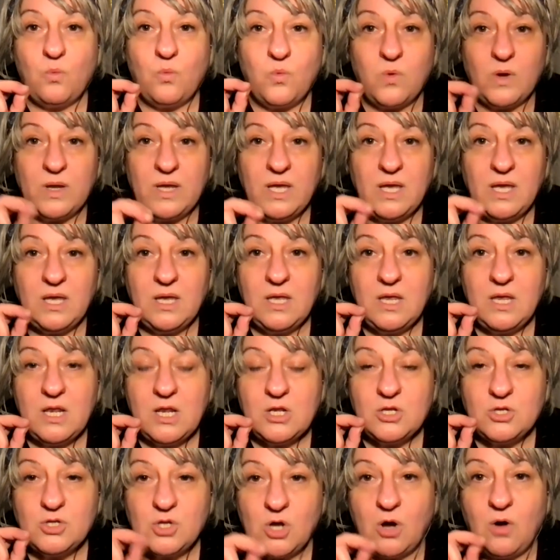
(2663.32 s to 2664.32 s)
we
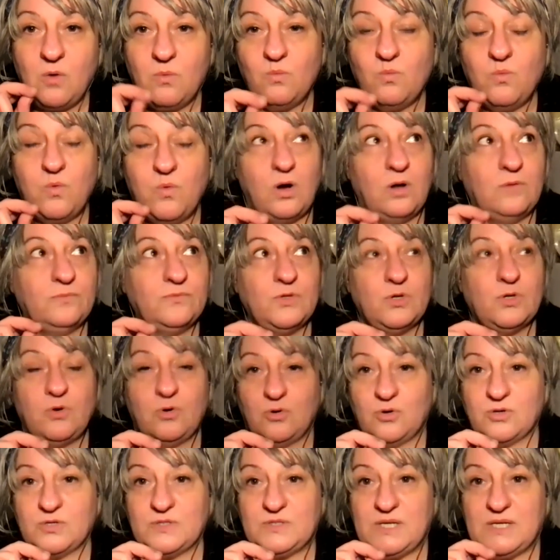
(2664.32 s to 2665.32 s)
don't want
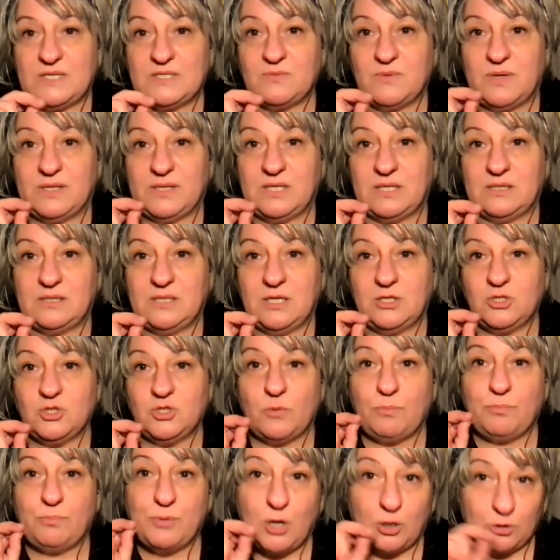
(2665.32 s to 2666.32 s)
courses where they teach a
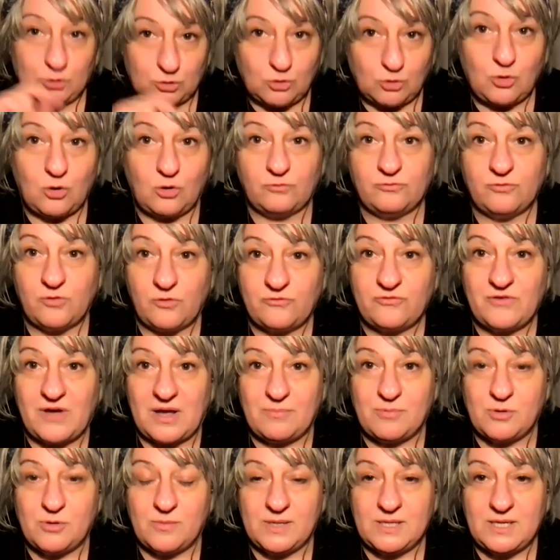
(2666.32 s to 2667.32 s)
protocol for
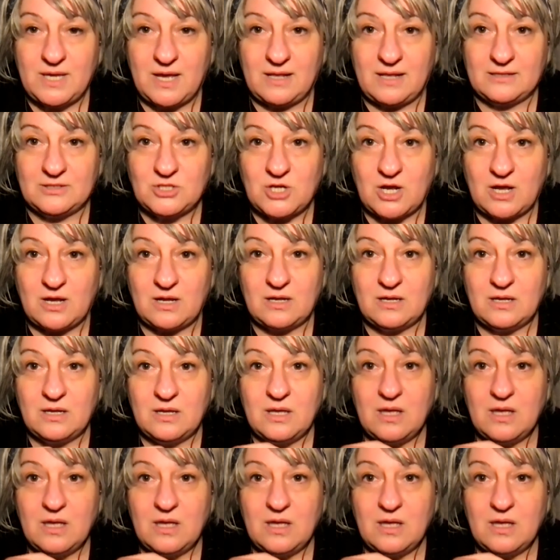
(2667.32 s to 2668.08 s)
fibromyalgia.